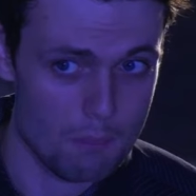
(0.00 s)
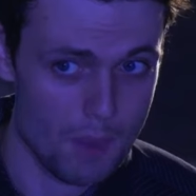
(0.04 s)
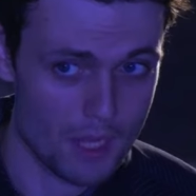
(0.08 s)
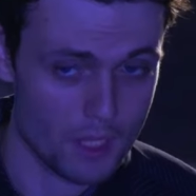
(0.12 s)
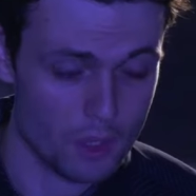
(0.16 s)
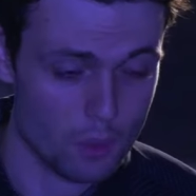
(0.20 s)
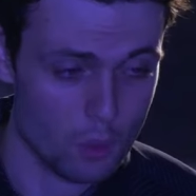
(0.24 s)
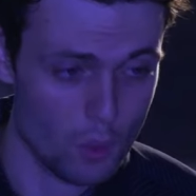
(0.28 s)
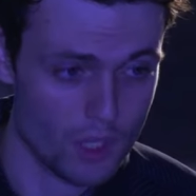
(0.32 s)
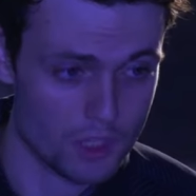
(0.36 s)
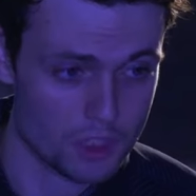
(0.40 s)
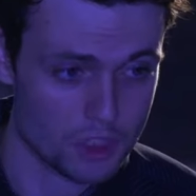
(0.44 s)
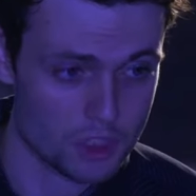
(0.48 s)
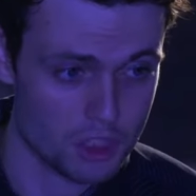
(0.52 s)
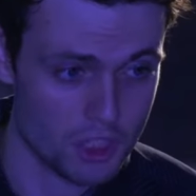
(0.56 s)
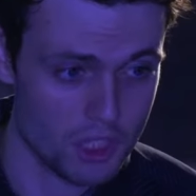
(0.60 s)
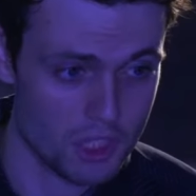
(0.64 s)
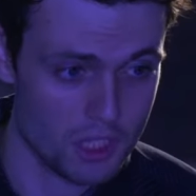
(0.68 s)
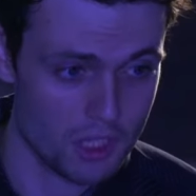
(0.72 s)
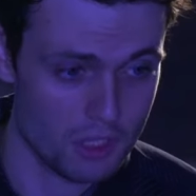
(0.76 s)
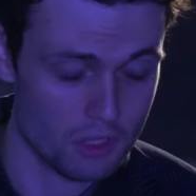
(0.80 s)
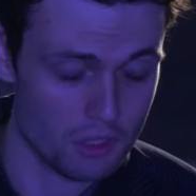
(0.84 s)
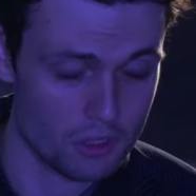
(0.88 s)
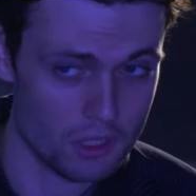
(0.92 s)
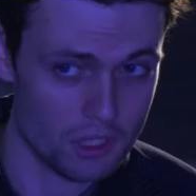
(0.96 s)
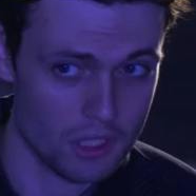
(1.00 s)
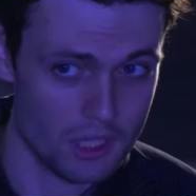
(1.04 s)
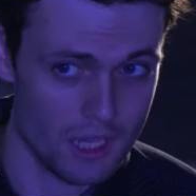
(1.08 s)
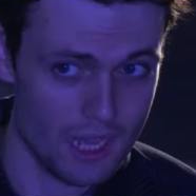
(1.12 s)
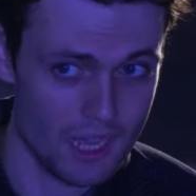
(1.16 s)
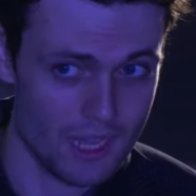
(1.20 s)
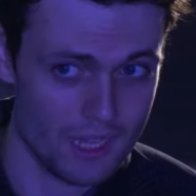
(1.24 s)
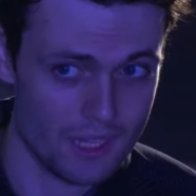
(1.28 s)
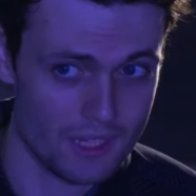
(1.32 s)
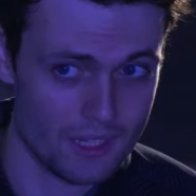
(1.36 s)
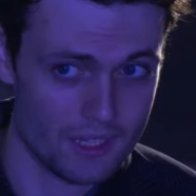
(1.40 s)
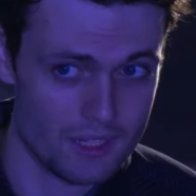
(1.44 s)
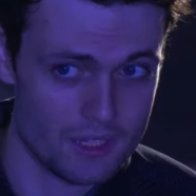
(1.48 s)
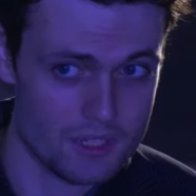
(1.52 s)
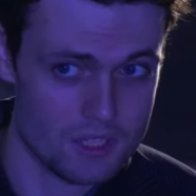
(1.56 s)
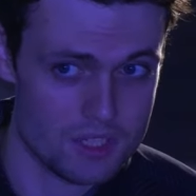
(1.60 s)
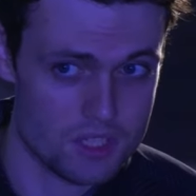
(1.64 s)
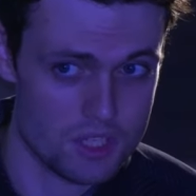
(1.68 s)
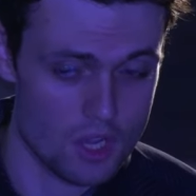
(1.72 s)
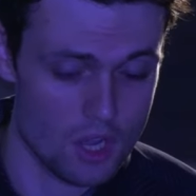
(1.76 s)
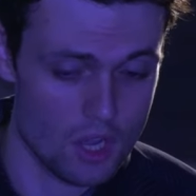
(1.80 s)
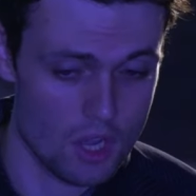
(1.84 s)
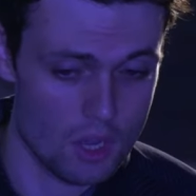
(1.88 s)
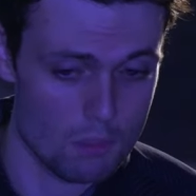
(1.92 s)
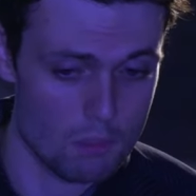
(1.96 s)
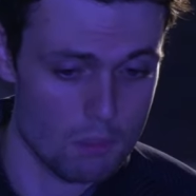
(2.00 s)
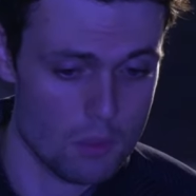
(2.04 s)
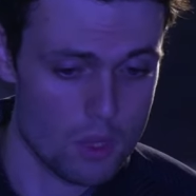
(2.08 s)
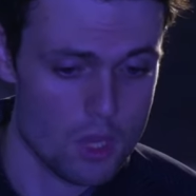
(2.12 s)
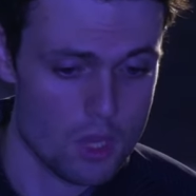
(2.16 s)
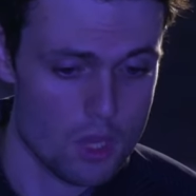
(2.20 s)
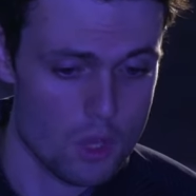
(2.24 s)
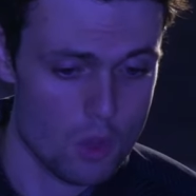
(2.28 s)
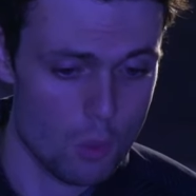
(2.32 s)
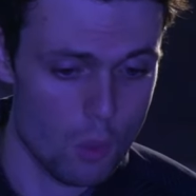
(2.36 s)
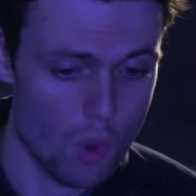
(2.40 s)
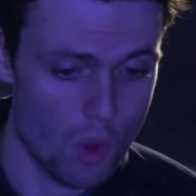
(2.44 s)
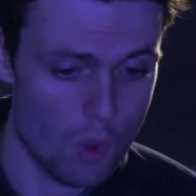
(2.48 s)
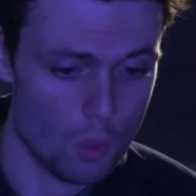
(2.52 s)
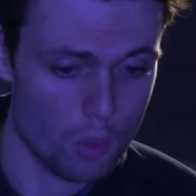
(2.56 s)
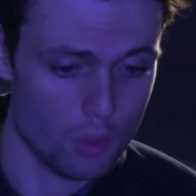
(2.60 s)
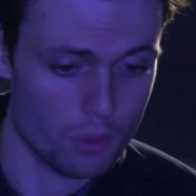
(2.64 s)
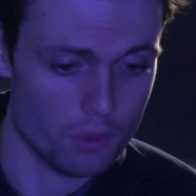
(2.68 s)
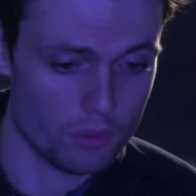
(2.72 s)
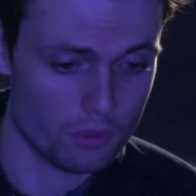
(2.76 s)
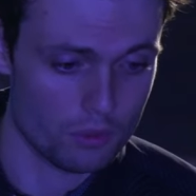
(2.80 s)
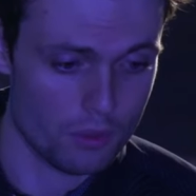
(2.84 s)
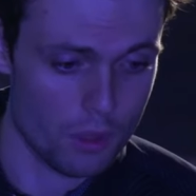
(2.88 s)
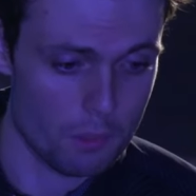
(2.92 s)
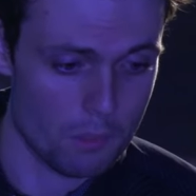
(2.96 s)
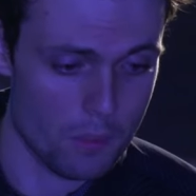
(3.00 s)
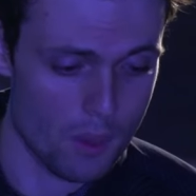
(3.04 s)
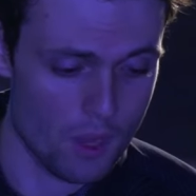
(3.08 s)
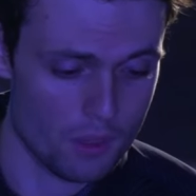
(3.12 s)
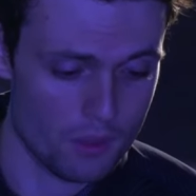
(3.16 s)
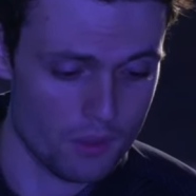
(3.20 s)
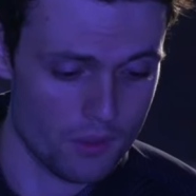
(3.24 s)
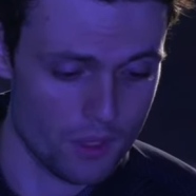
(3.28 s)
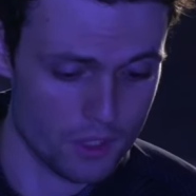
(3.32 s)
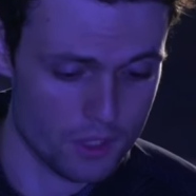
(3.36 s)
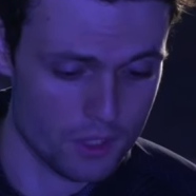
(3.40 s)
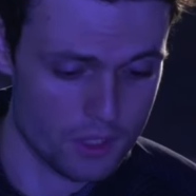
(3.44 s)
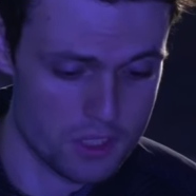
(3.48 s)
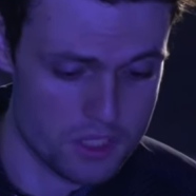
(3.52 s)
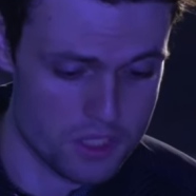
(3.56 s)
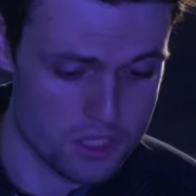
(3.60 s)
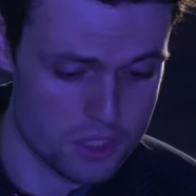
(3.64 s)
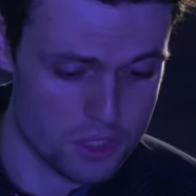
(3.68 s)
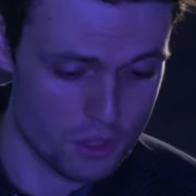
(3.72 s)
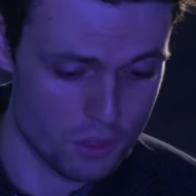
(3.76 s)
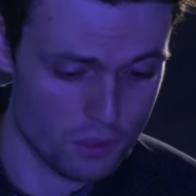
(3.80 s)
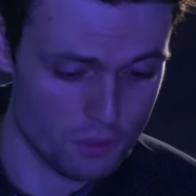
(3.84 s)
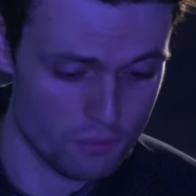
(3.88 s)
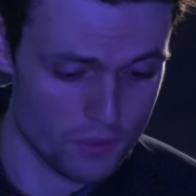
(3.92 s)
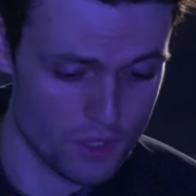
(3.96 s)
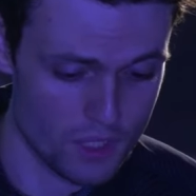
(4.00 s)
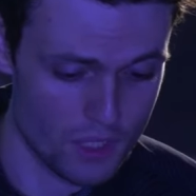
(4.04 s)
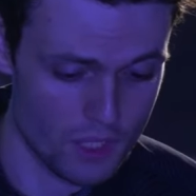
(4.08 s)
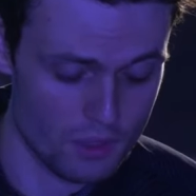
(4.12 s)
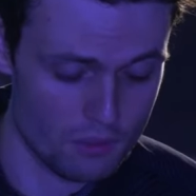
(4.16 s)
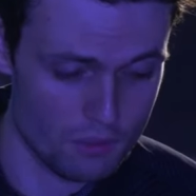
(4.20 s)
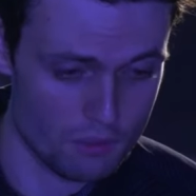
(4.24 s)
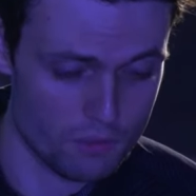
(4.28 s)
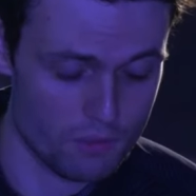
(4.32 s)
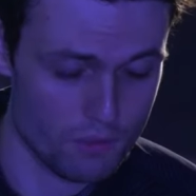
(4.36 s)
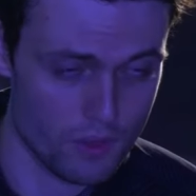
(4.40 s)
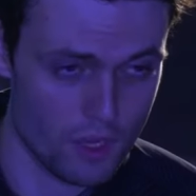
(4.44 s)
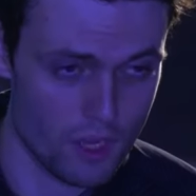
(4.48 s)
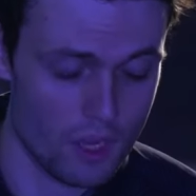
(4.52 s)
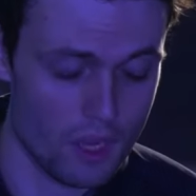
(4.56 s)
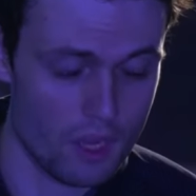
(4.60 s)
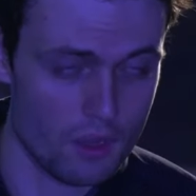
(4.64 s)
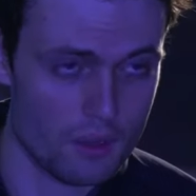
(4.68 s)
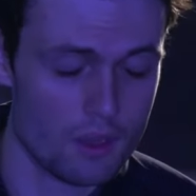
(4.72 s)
My question here today is um, what will the, the conservative